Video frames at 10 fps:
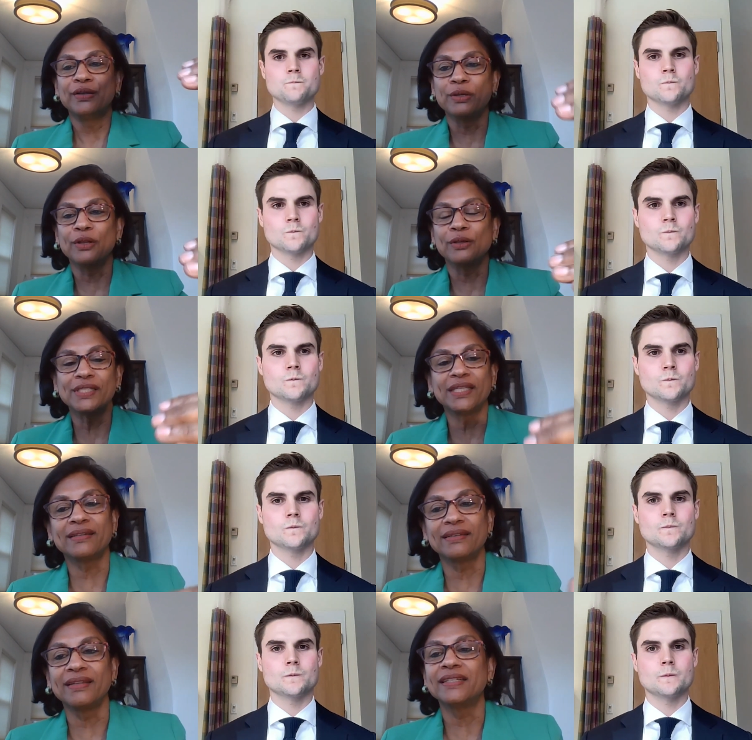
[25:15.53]

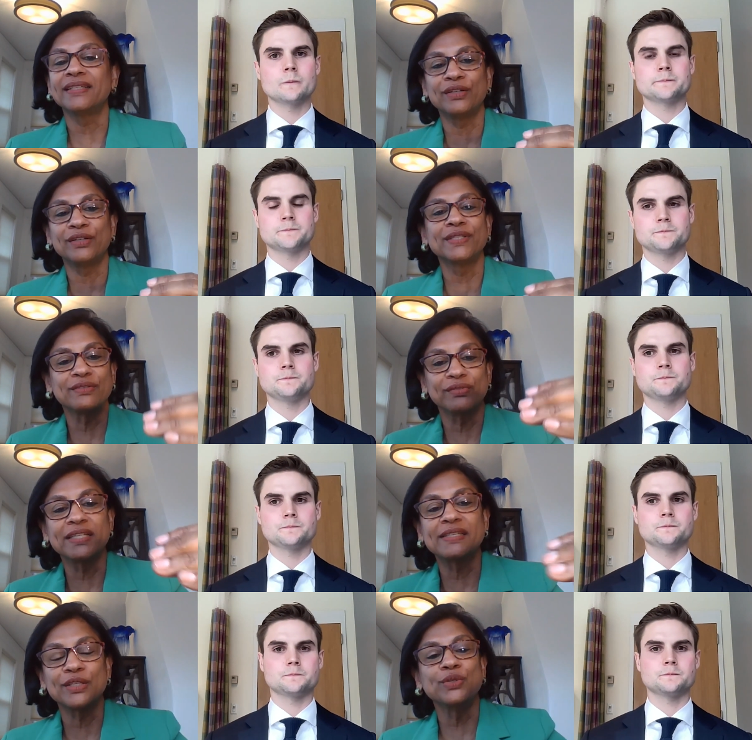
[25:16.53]
Speaker 1: neurologic-related adverse
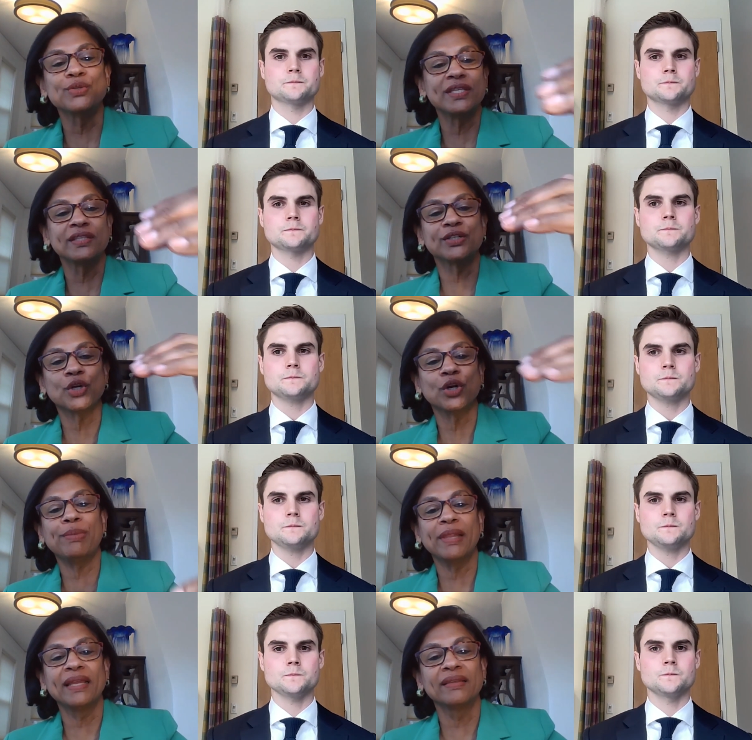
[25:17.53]
events, you see the
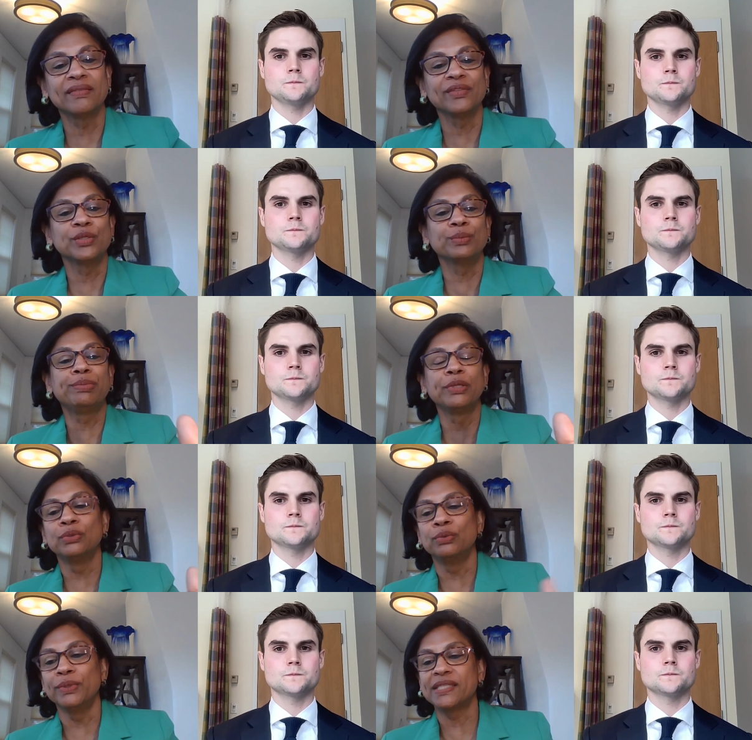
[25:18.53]
top line, and then the
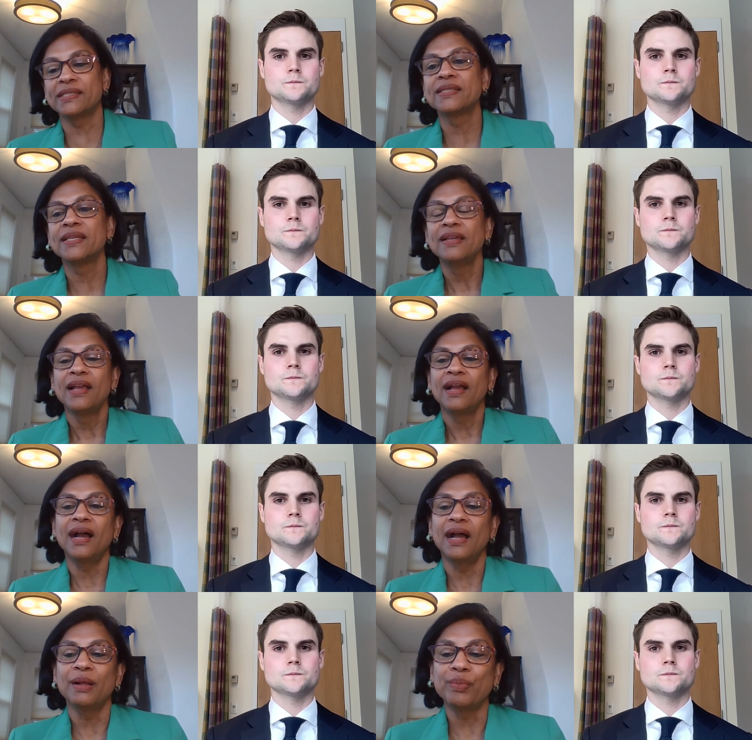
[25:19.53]
blue, which is
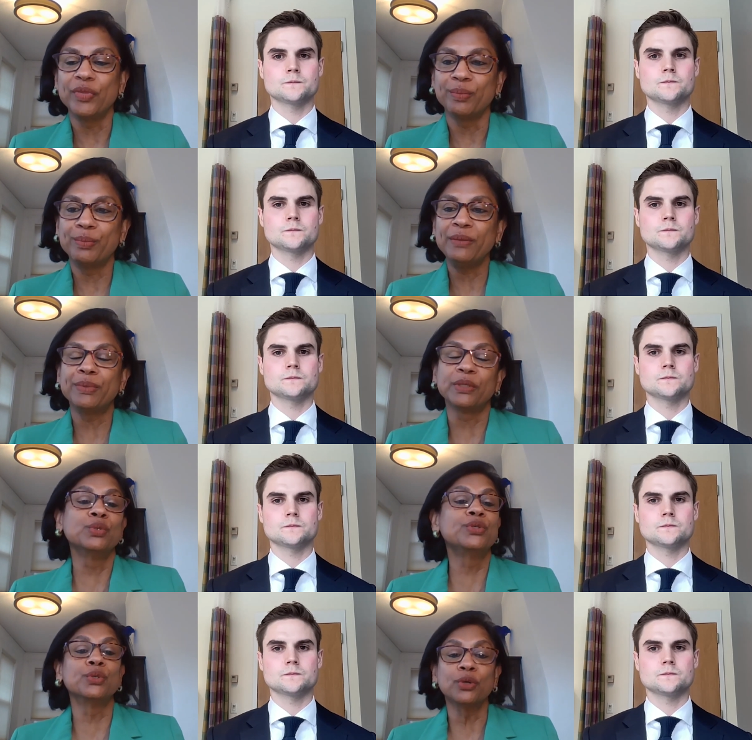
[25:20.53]
um, the people
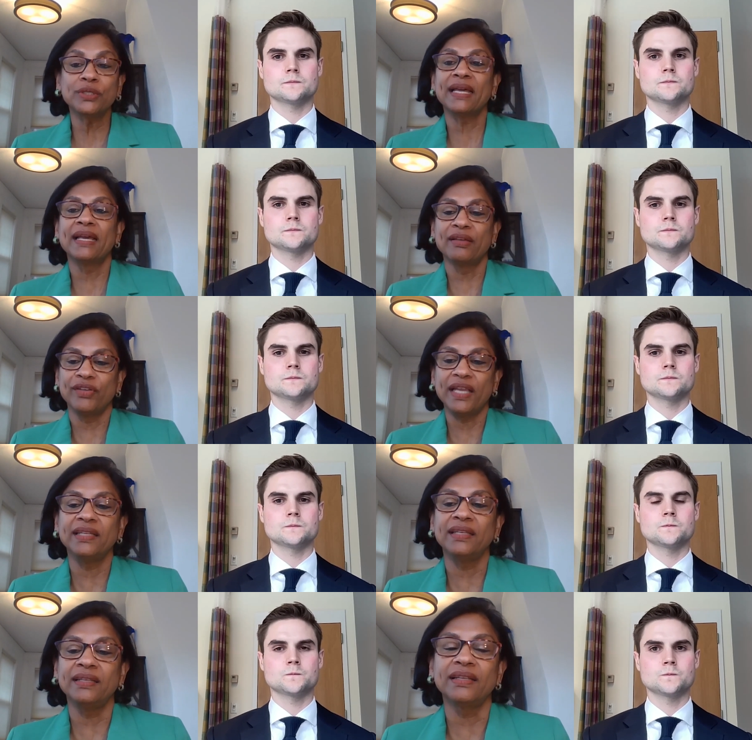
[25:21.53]
who don't have
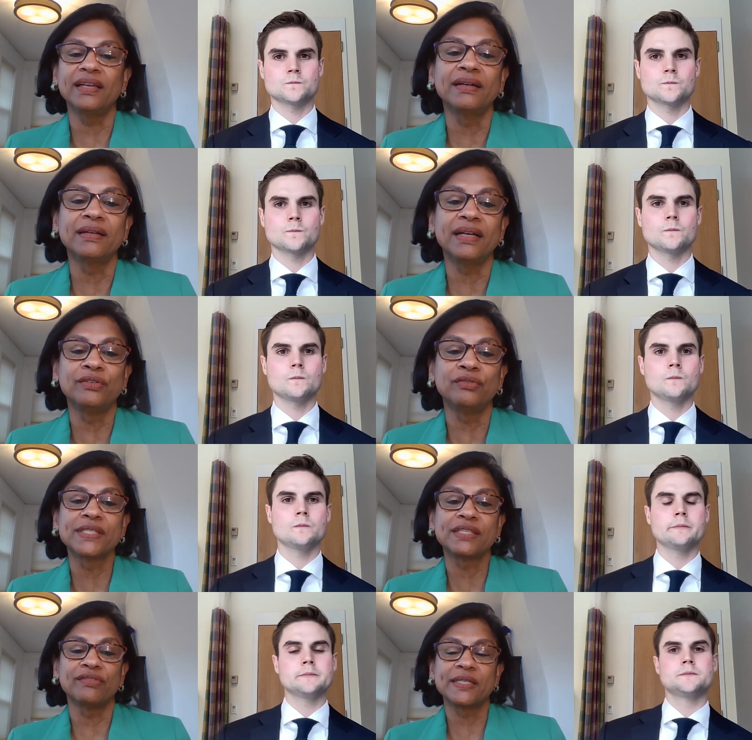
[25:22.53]
any uh,
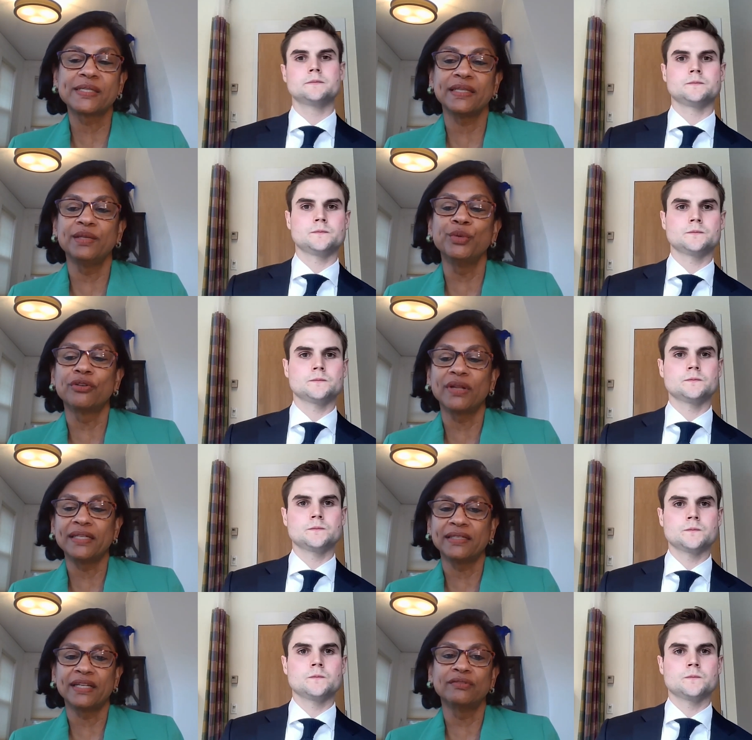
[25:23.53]
adverse events,
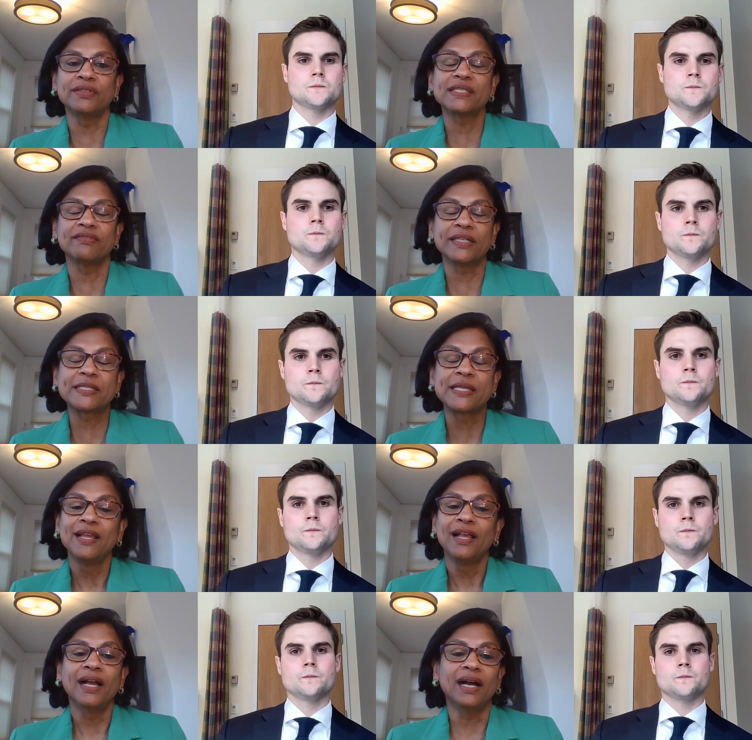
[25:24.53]
immune-related adverse events,
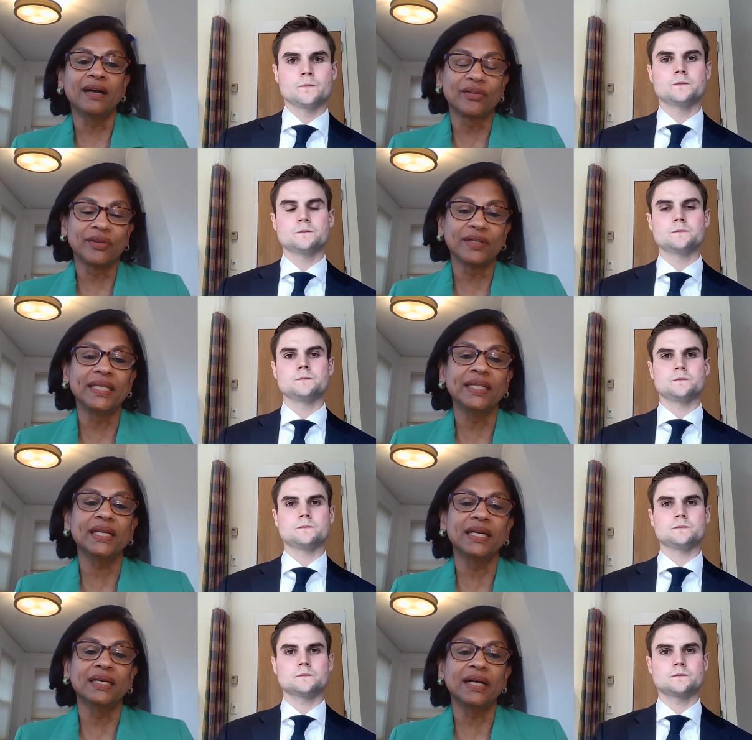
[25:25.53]
are
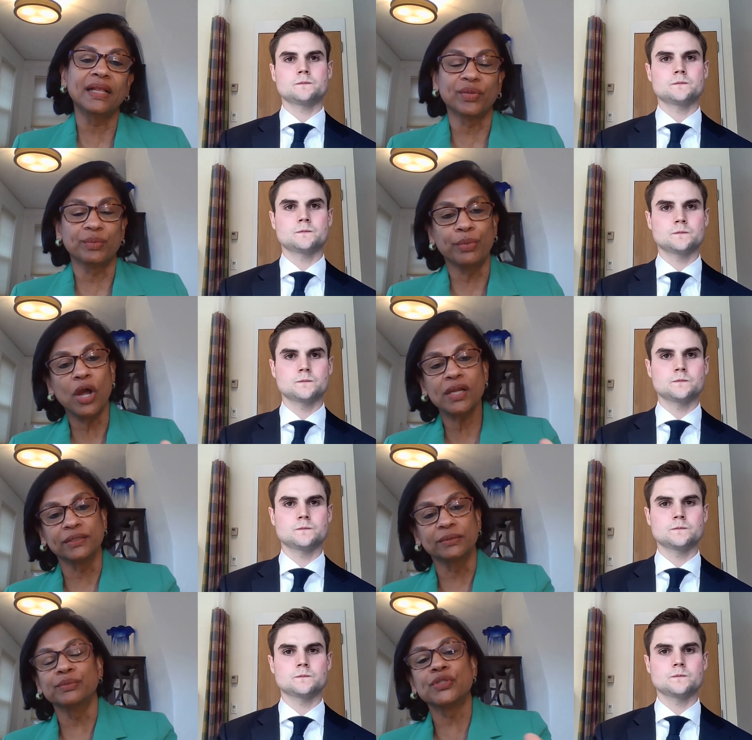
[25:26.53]
really uh, at the
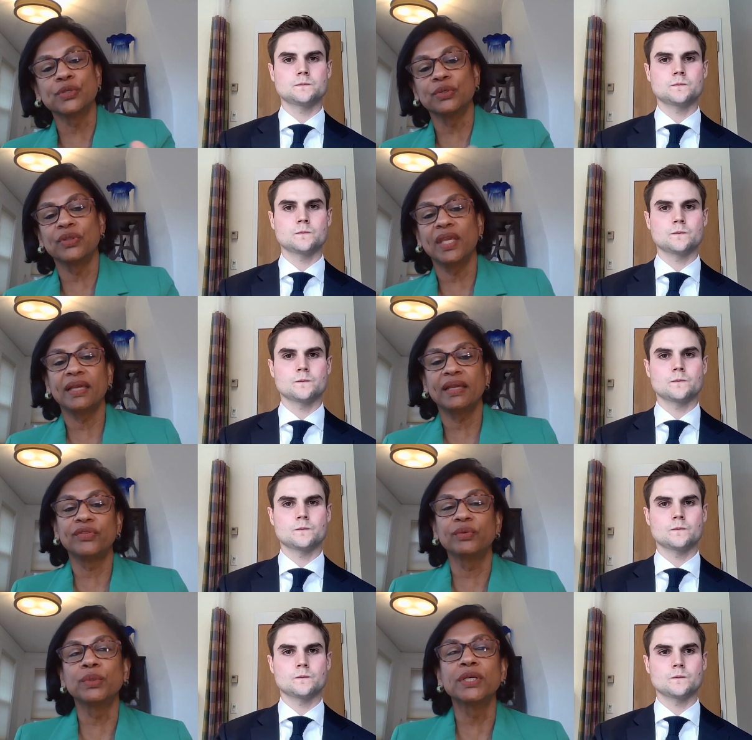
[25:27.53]
bottom, so they
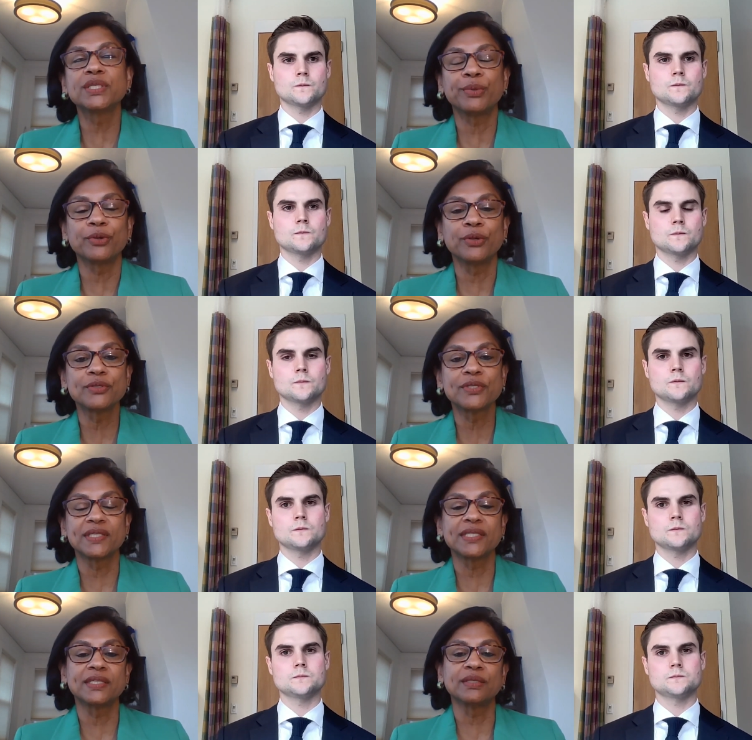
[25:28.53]
have the worst
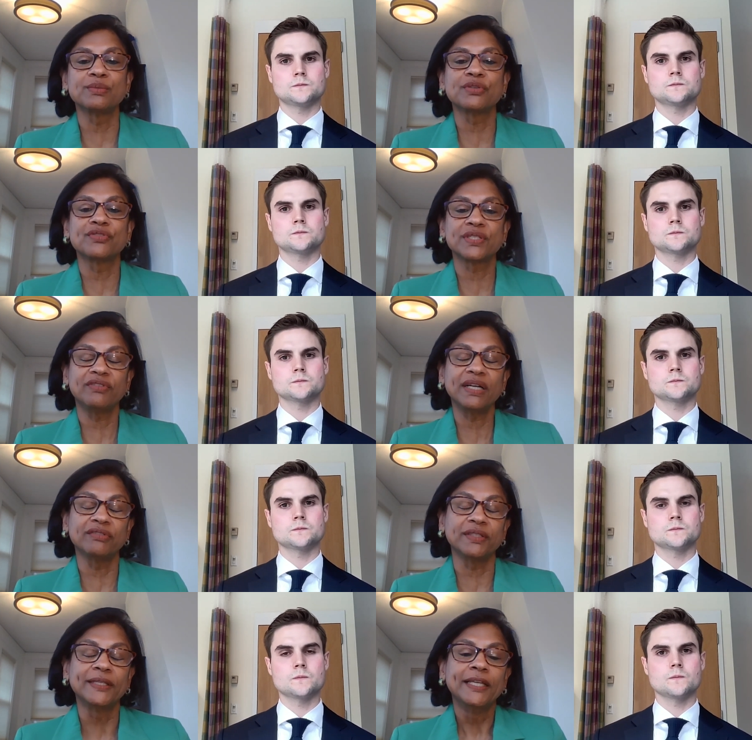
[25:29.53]
prognosis in terms of
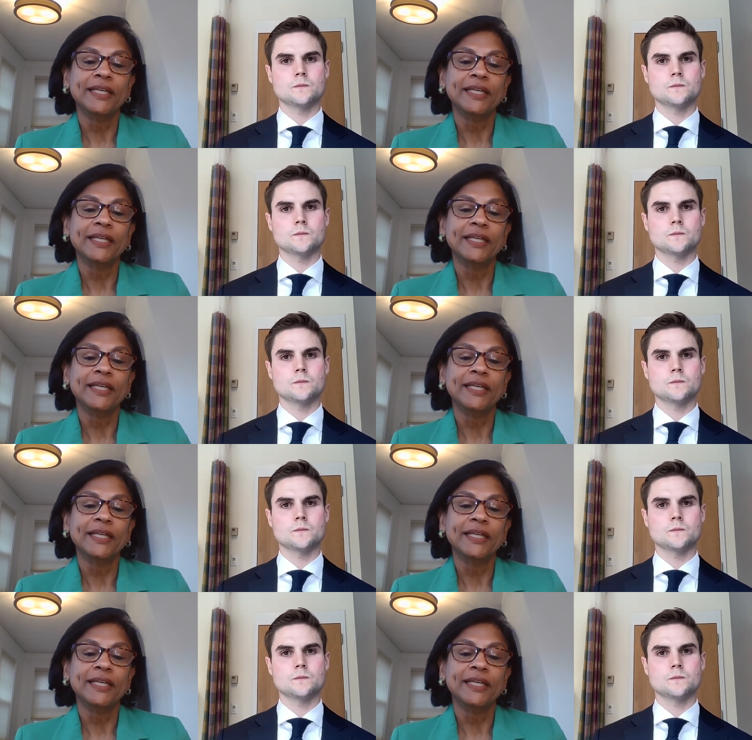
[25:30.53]
survival.